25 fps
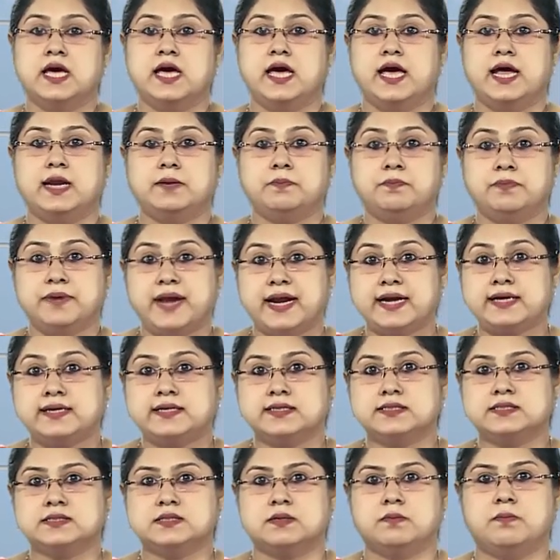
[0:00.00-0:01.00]
and
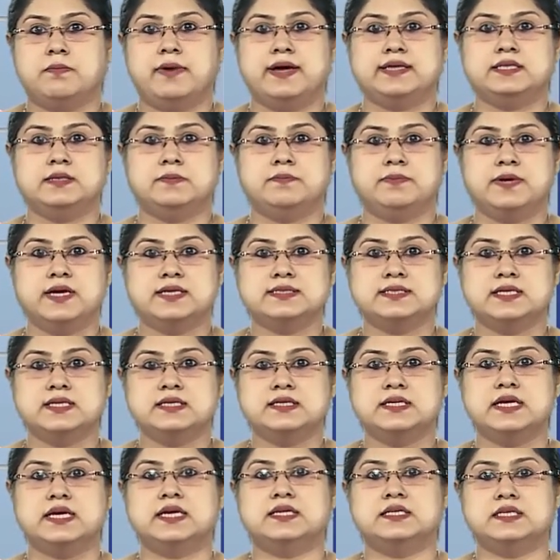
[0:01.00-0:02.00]
practiced by the
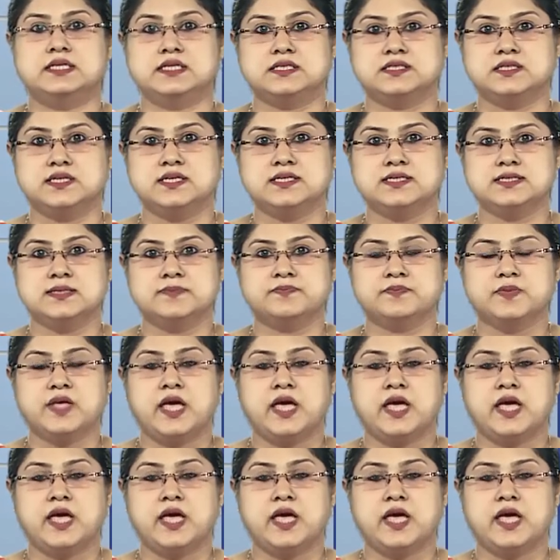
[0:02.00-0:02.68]
present day teachers